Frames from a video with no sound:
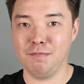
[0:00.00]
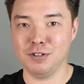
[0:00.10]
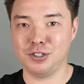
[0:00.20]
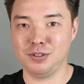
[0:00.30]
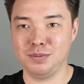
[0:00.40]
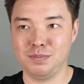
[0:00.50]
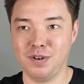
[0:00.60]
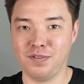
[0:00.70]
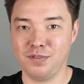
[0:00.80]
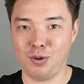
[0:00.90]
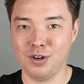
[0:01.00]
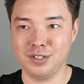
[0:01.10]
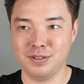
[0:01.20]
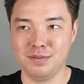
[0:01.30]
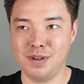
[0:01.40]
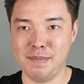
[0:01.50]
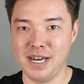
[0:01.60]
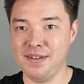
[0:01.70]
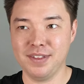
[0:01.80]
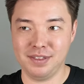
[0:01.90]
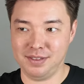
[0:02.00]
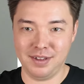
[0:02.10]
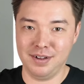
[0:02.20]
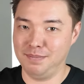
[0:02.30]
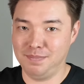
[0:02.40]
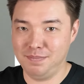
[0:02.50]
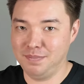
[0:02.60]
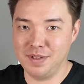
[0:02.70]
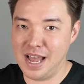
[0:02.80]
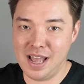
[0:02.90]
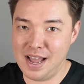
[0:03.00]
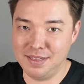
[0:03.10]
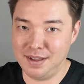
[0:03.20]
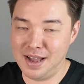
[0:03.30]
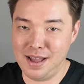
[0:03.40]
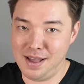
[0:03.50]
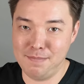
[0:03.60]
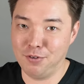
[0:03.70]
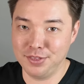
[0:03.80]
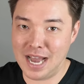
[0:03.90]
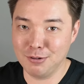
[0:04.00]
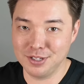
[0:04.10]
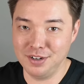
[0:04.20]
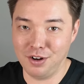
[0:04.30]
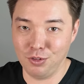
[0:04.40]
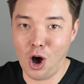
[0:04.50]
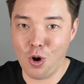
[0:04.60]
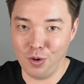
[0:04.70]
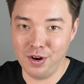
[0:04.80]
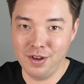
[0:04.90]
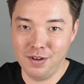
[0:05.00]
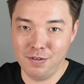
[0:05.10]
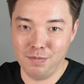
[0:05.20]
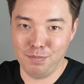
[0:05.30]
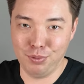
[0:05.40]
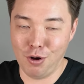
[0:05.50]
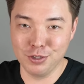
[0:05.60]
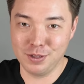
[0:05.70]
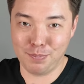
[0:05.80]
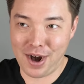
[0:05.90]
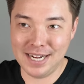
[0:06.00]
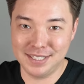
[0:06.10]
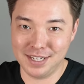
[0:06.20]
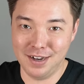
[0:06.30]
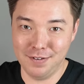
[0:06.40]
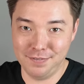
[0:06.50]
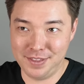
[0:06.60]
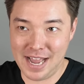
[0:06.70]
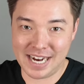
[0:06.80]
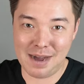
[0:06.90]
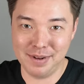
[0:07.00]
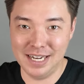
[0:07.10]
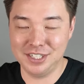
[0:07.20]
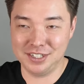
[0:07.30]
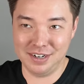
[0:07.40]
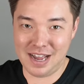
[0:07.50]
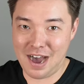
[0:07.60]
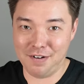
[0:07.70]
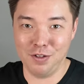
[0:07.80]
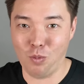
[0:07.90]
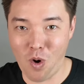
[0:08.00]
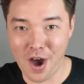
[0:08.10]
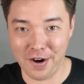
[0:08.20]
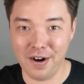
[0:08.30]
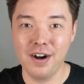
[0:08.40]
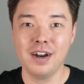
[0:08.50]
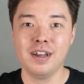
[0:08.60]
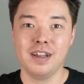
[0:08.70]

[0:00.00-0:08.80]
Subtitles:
which of course, I mean, even the M1000 alone blows the price of that combination out of the water.